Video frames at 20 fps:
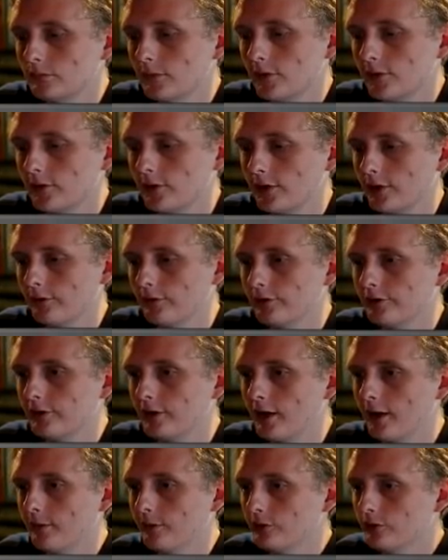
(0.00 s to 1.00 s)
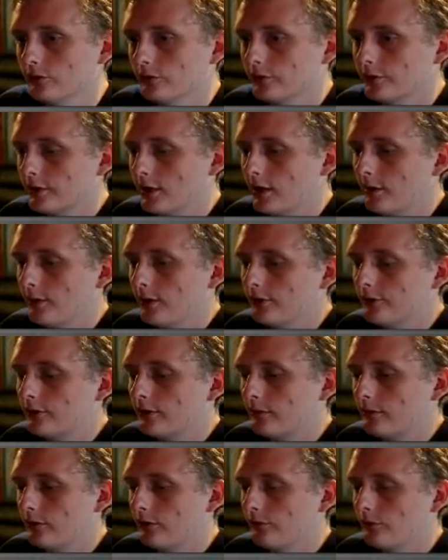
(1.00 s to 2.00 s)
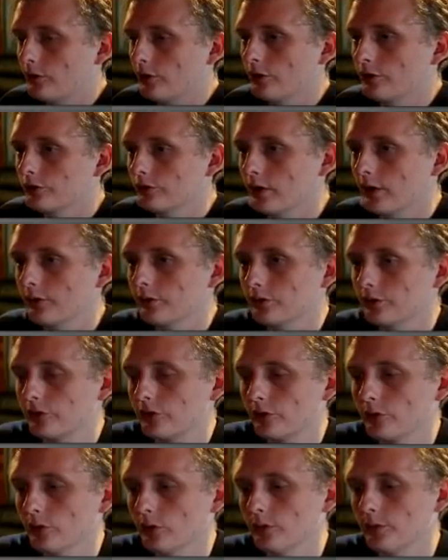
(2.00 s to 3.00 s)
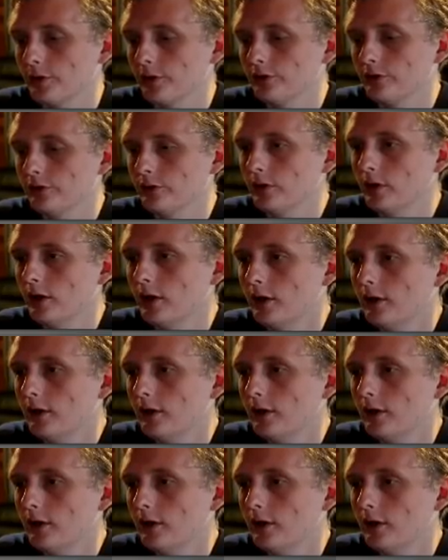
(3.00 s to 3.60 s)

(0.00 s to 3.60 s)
This will give us damage over time and something for our drowners to throw him into.